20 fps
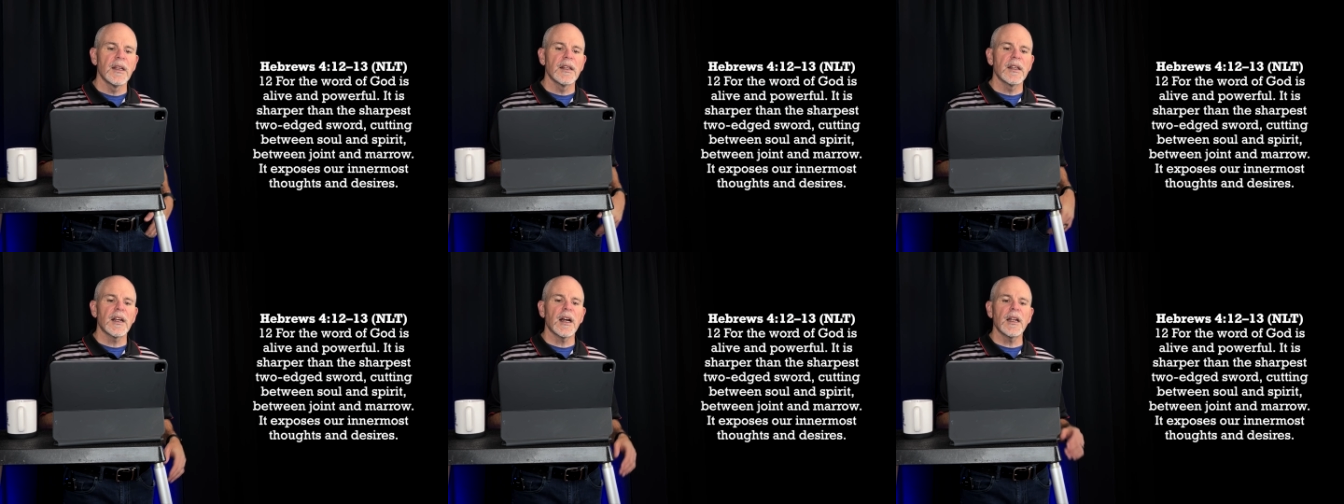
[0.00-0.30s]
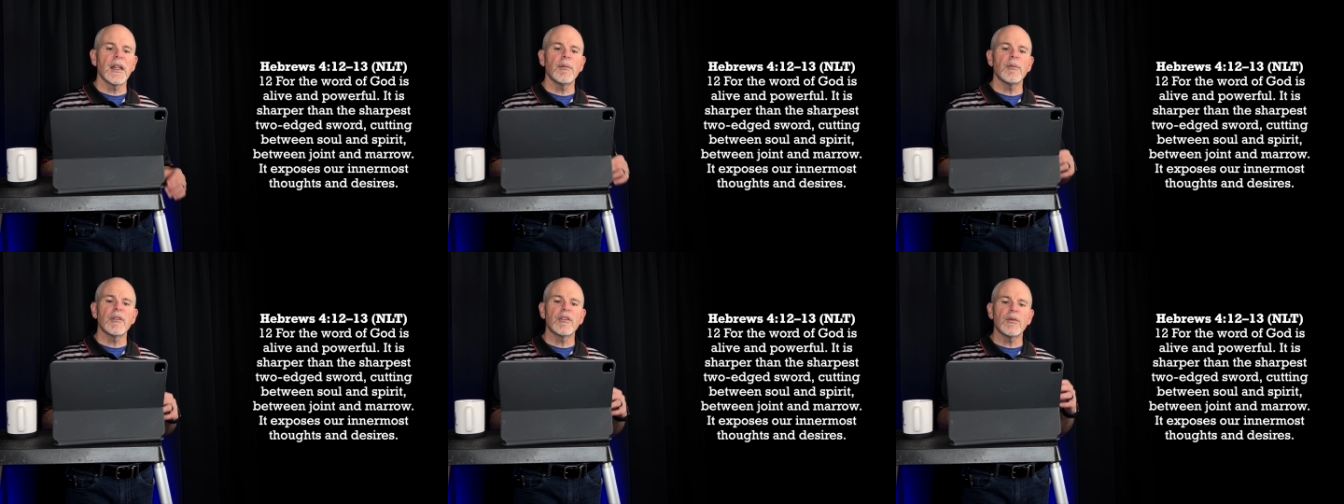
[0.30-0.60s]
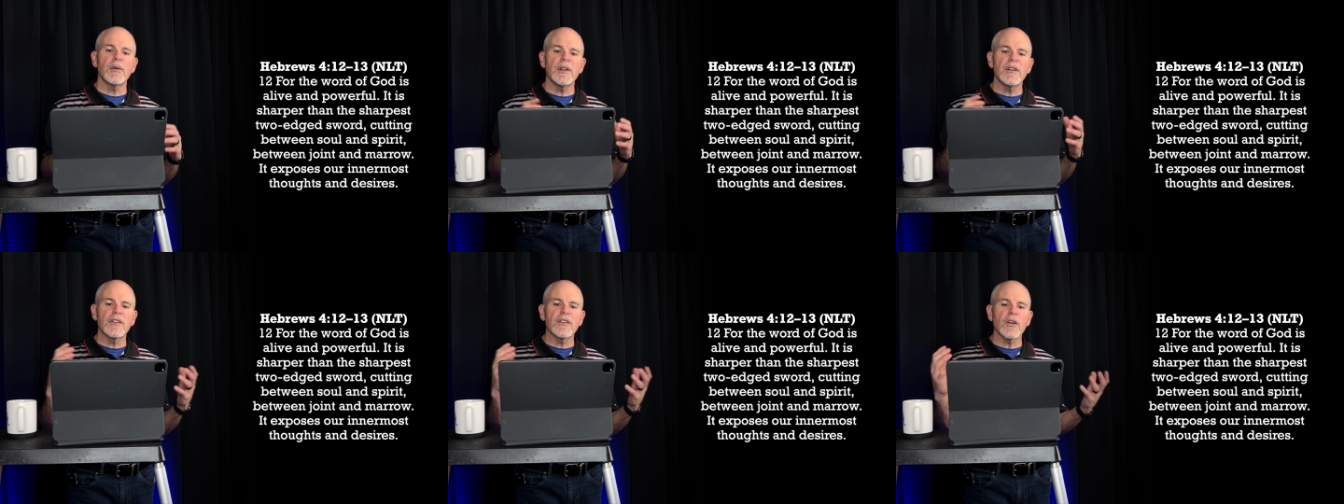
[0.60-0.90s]
cutting
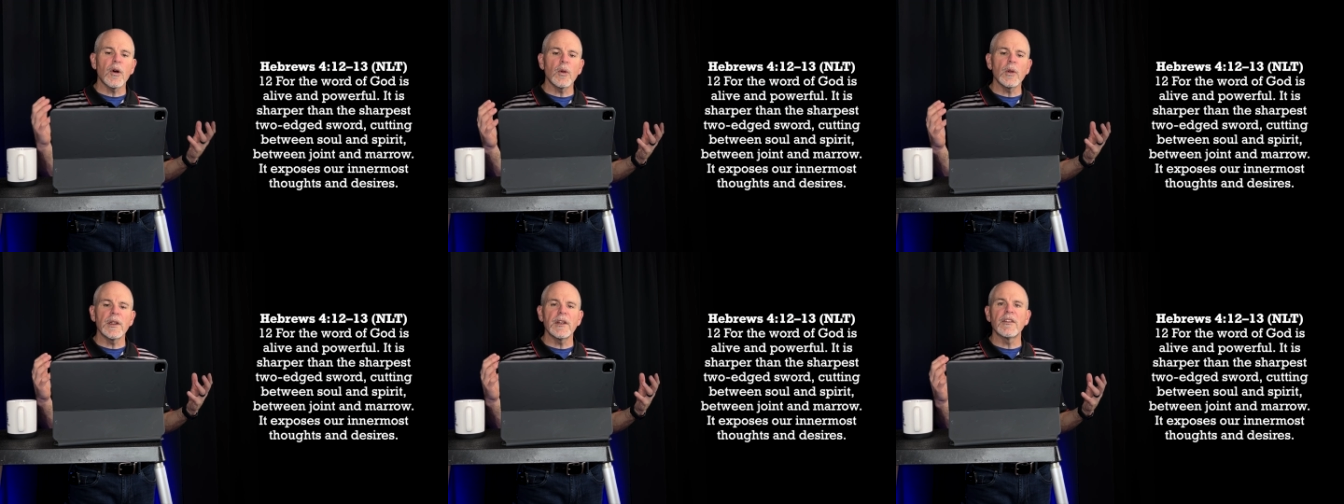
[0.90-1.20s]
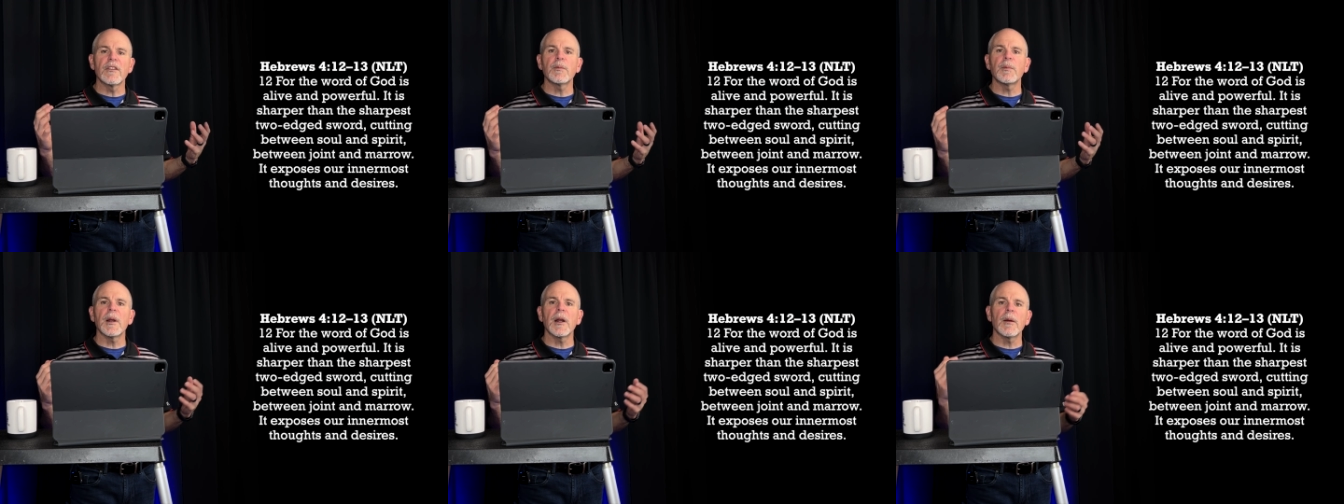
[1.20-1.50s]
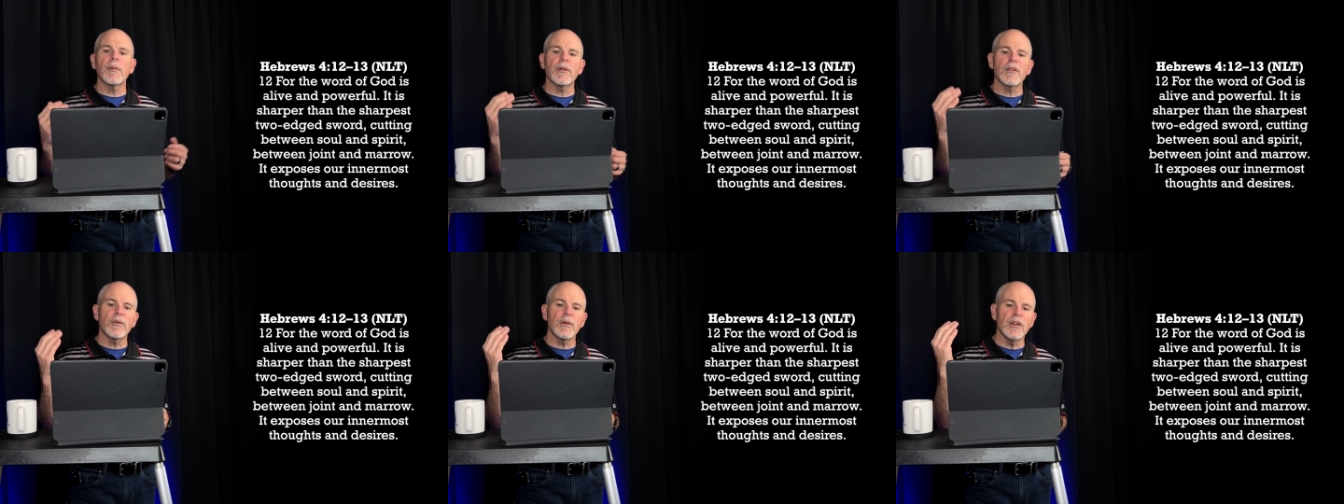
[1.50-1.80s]
between soul and
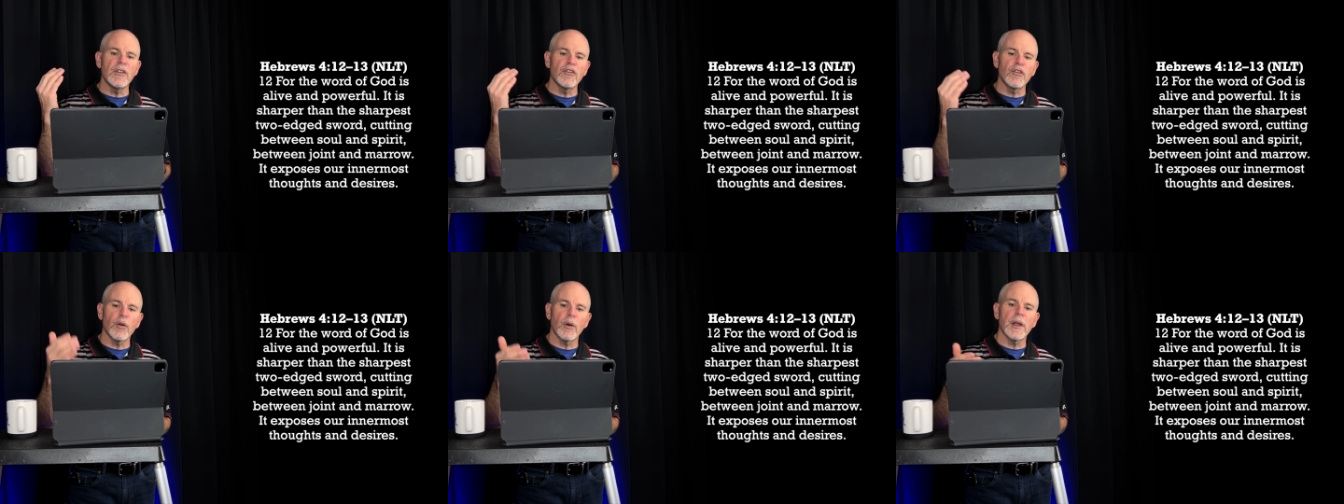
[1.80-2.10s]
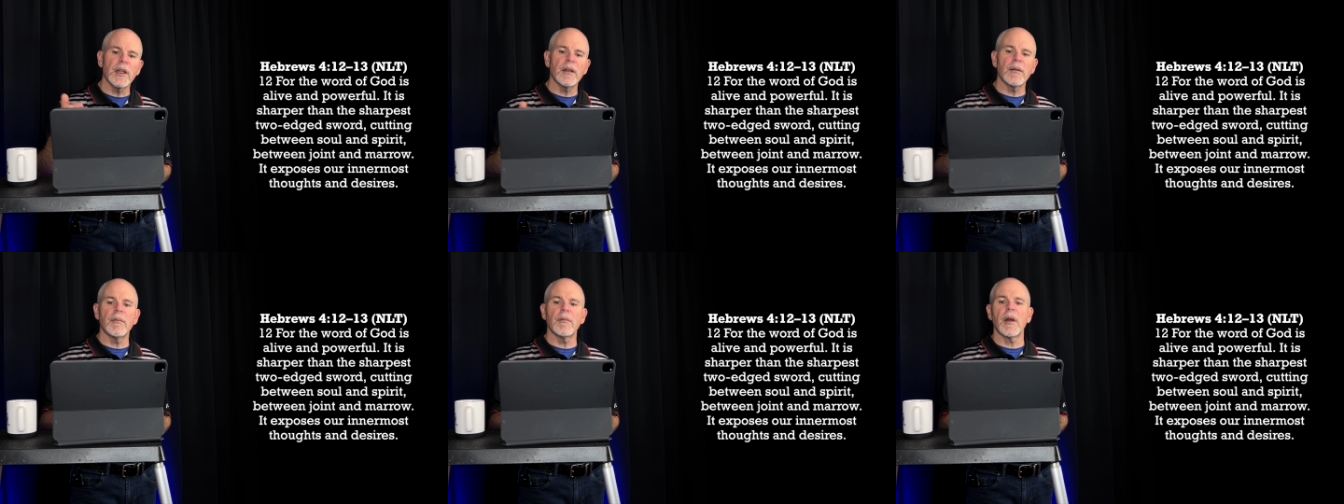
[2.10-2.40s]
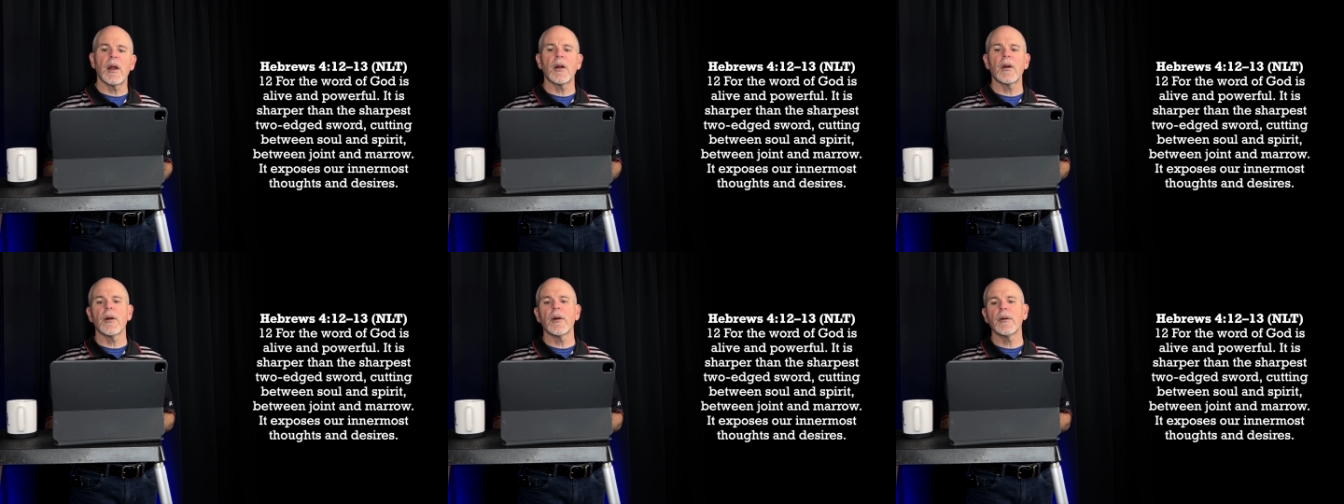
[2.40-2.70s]
spirit, between joint and
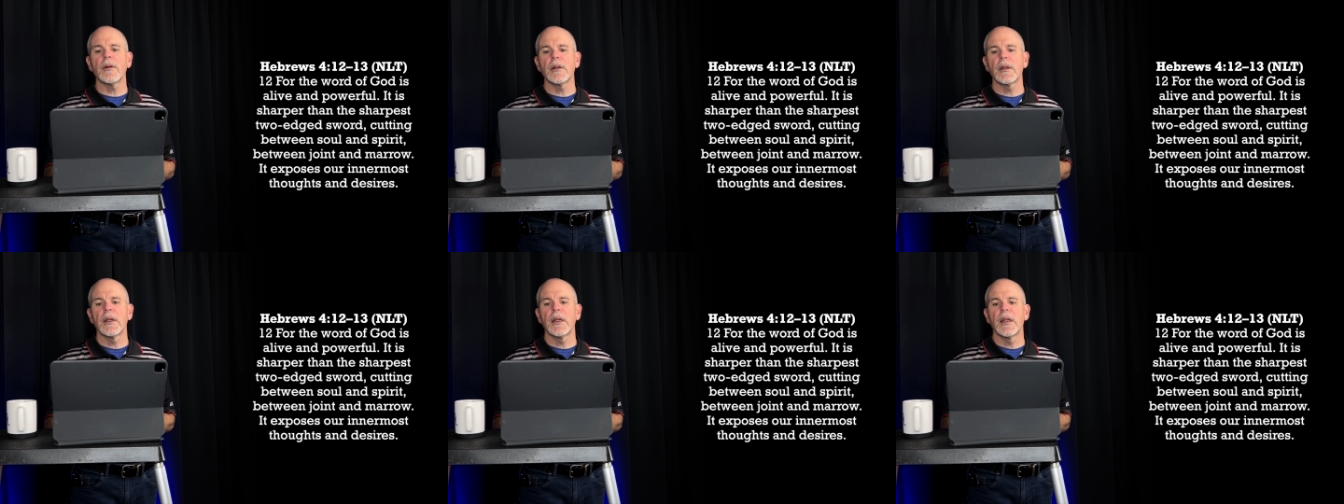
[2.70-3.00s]
marrow.